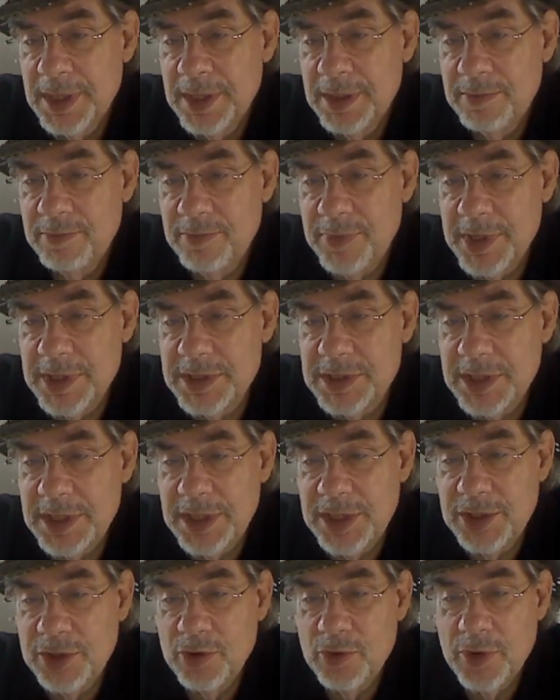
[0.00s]

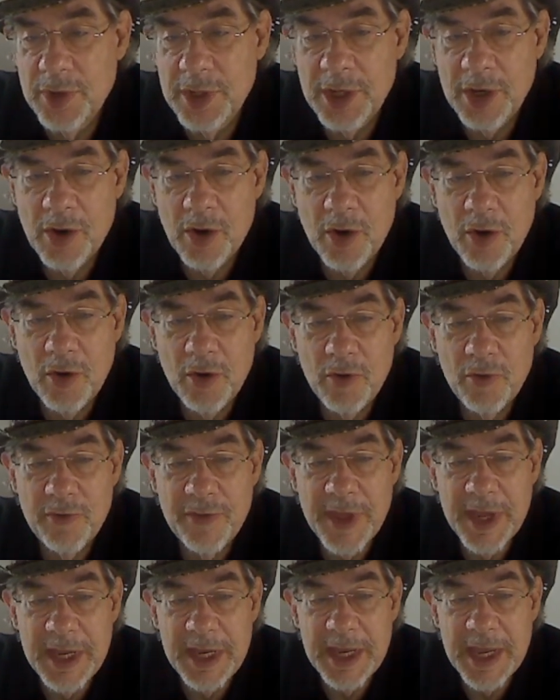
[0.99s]
busy doing all
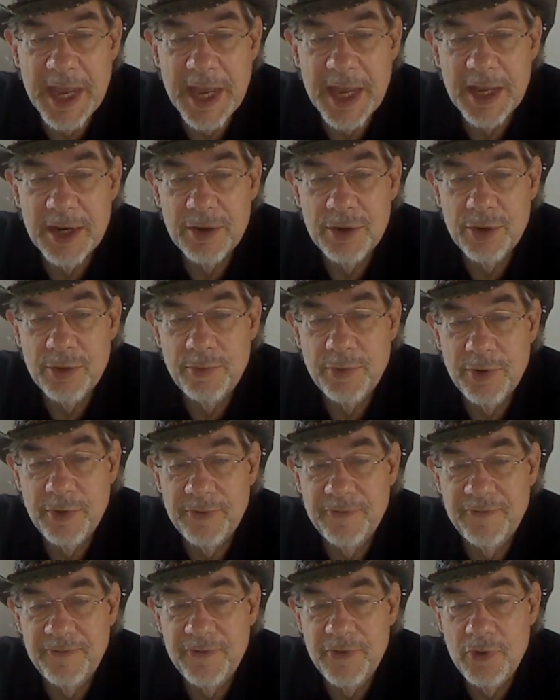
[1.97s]
they can to
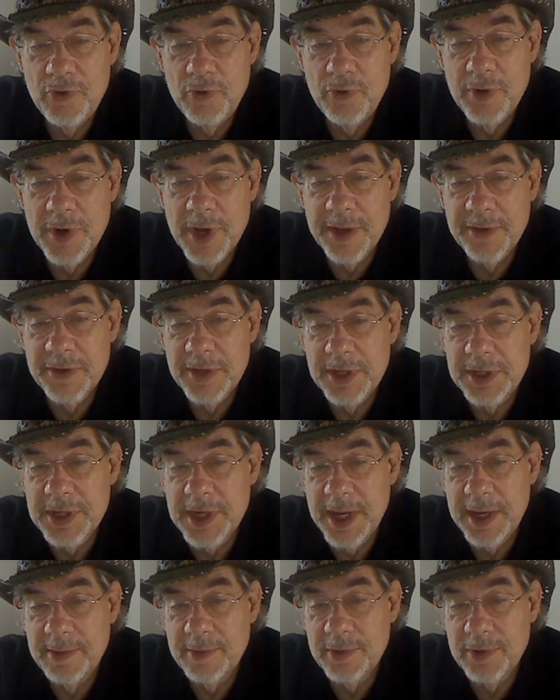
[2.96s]
put food on the
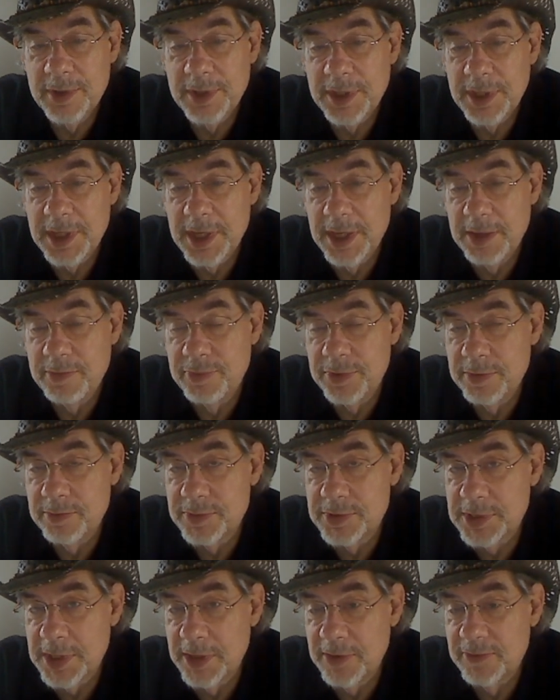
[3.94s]
table and keep
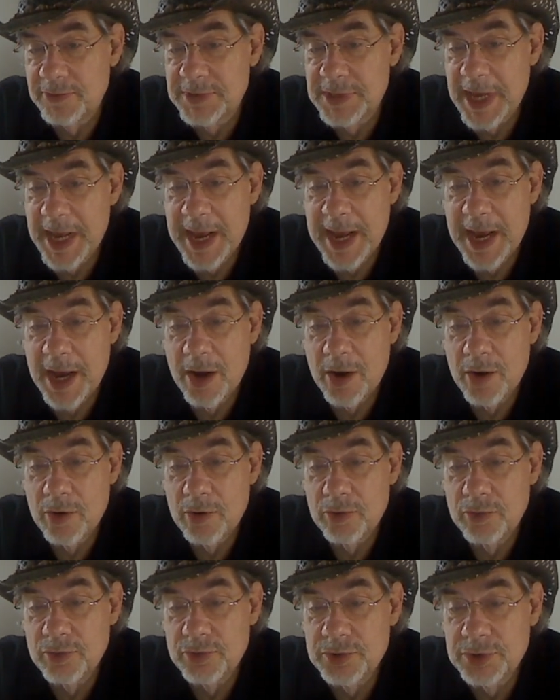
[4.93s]
themselves
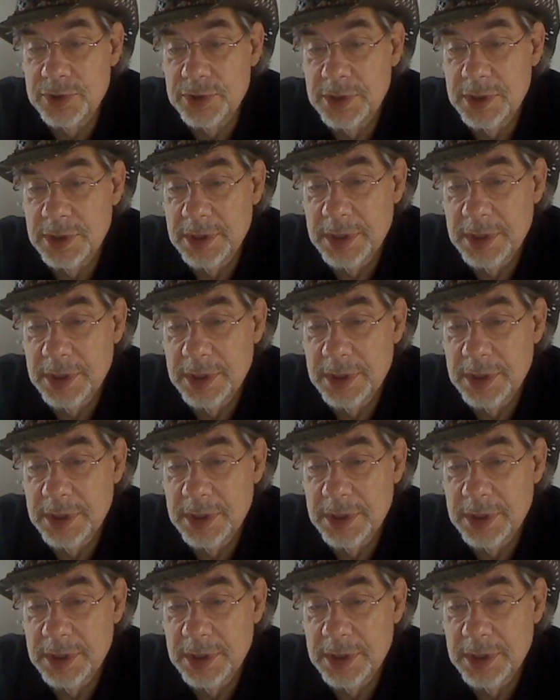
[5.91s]
housed